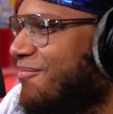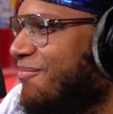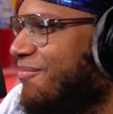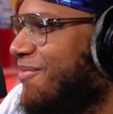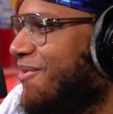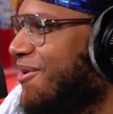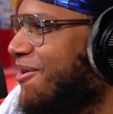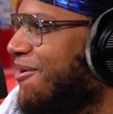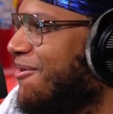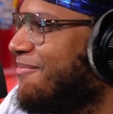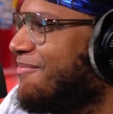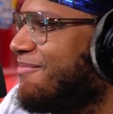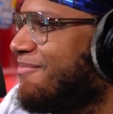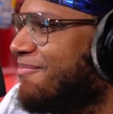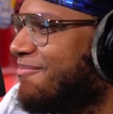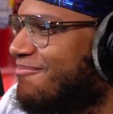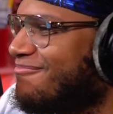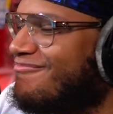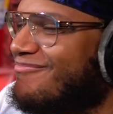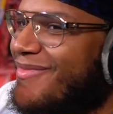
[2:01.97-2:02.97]
Nope.
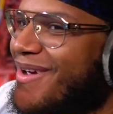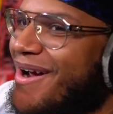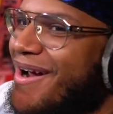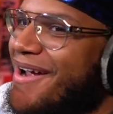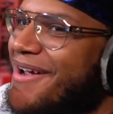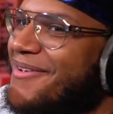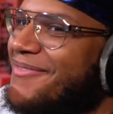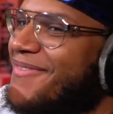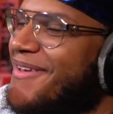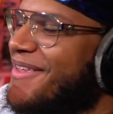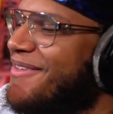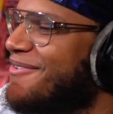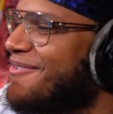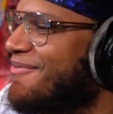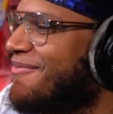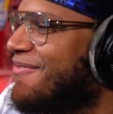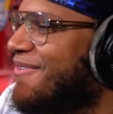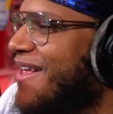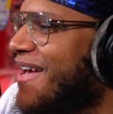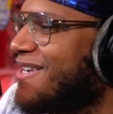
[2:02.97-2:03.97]
All right, another
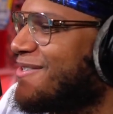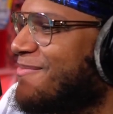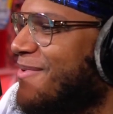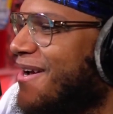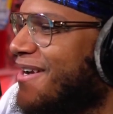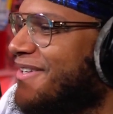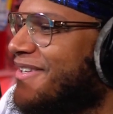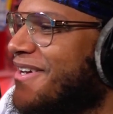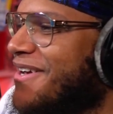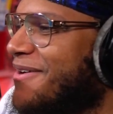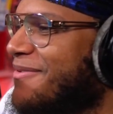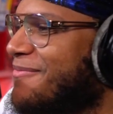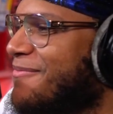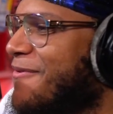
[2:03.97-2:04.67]
flashback time.